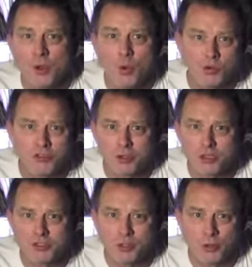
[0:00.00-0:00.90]
Horns are
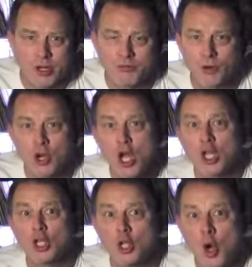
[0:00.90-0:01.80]
also great for
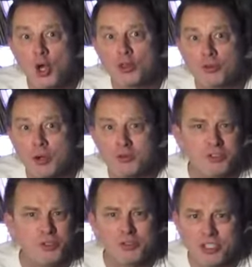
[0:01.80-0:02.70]
long throws,
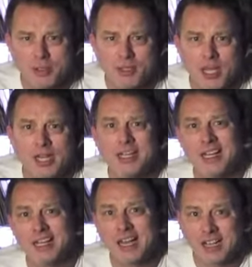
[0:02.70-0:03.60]
so you see them a lot
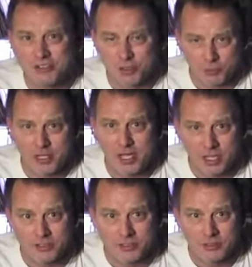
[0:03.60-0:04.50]
in concert
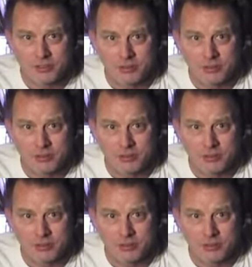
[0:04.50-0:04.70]
PAs.